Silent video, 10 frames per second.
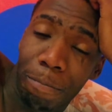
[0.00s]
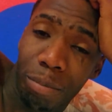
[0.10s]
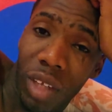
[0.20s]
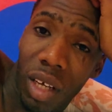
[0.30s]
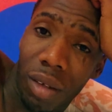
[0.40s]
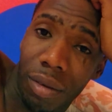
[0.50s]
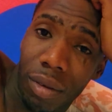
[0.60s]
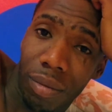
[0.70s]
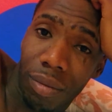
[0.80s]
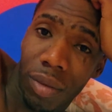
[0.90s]
yeah,
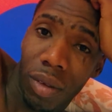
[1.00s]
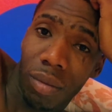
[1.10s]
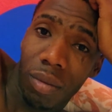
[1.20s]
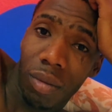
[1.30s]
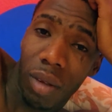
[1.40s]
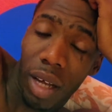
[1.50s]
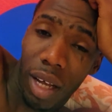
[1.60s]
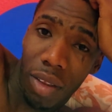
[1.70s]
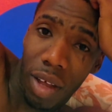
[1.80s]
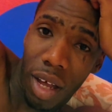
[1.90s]
I
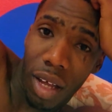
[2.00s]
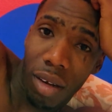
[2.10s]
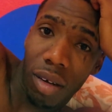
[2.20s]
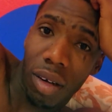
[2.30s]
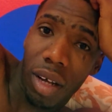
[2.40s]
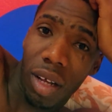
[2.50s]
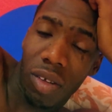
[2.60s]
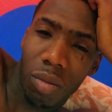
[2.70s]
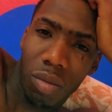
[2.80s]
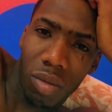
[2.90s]
had that. I had
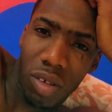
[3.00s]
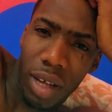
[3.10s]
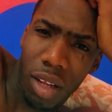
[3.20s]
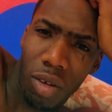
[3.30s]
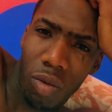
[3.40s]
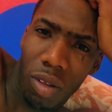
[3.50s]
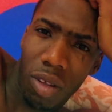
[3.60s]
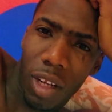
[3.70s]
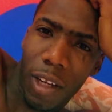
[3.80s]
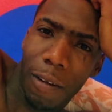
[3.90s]
some salad with
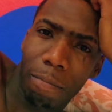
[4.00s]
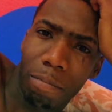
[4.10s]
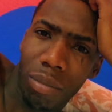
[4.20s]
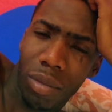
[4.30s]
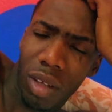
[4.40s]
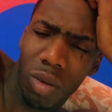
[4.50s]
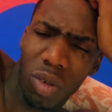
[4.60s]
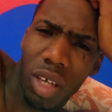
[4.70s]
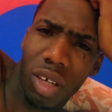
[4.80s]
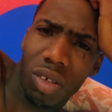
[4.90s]
it. It
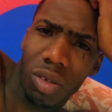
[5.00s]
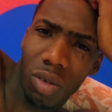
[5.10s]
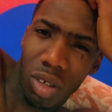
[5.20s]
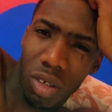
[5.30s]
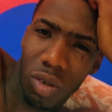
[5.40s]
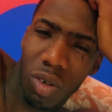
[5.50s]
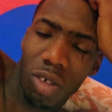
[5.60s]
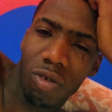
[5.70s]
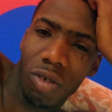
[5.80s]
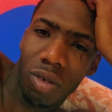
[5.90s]
was nice. It was
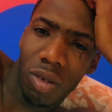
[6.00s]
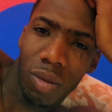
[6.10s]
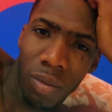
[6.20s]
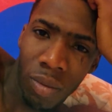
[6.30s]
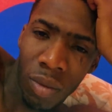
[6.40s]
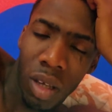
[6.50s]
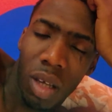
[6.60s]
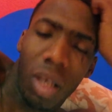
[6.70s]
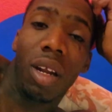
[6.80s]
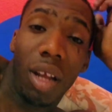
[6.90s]
different.
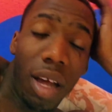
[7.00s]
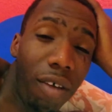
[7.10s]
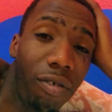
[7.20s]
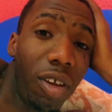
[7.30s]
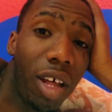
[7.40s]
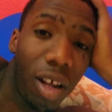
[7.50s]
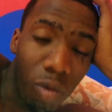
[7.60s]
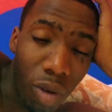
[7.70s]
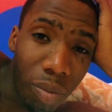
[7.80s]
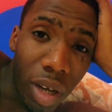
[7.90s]
After that, I
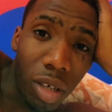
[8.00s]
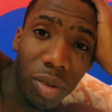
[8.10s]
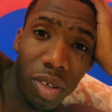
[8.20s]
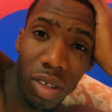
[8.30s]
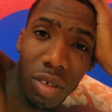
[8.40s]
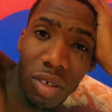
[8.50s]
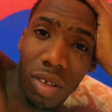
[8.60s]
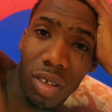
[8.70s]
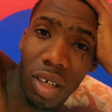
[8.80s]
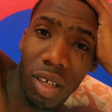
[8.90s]
went back
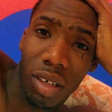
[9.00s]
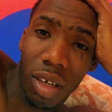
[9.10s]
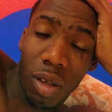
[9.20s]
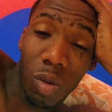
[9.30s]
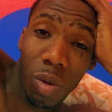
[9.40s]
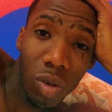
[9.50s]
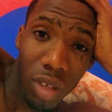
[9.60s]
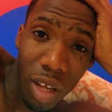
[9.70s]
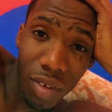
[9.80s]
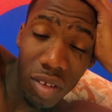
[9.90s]
upstairs and I was supposed to
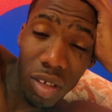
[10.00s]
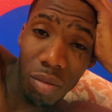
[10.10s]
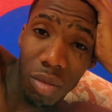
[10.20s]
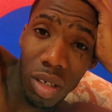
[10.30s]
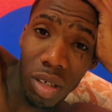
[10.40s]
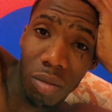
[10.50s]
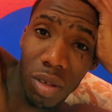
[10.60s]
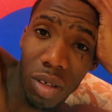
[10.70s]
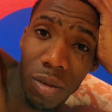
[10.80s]
have a team meeting, but